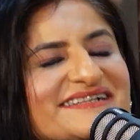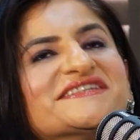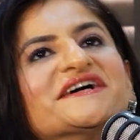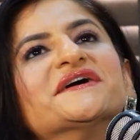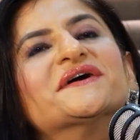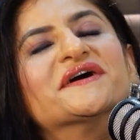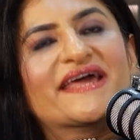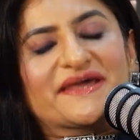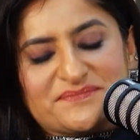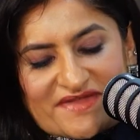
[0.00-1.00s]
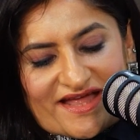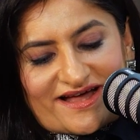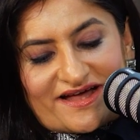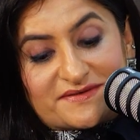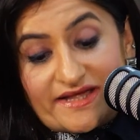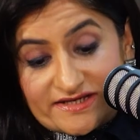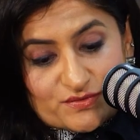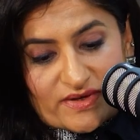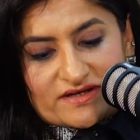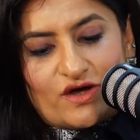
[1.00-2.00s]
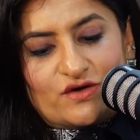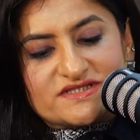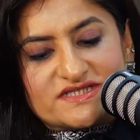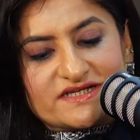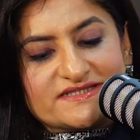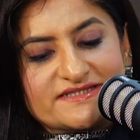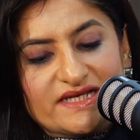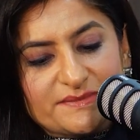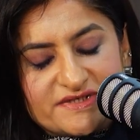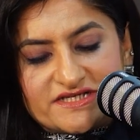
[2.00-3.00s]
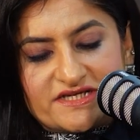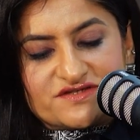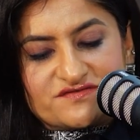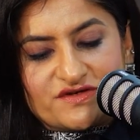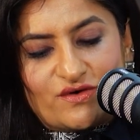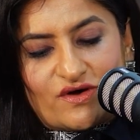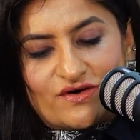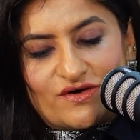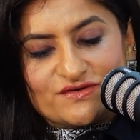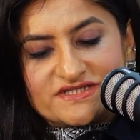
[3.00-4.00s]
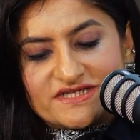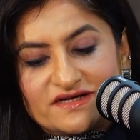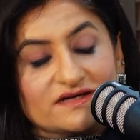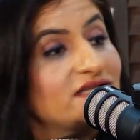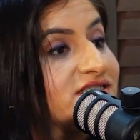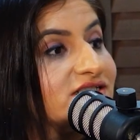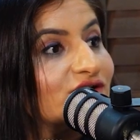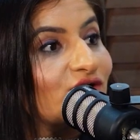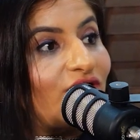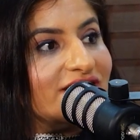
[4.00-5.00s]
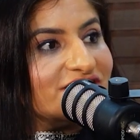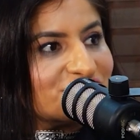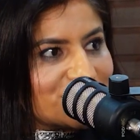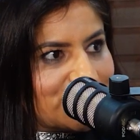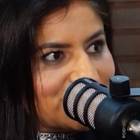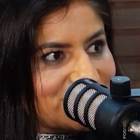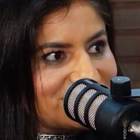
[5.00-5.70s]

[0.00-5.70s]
So, okay. Next one. Hosting a celebrity interview or hosting a listener call-in show?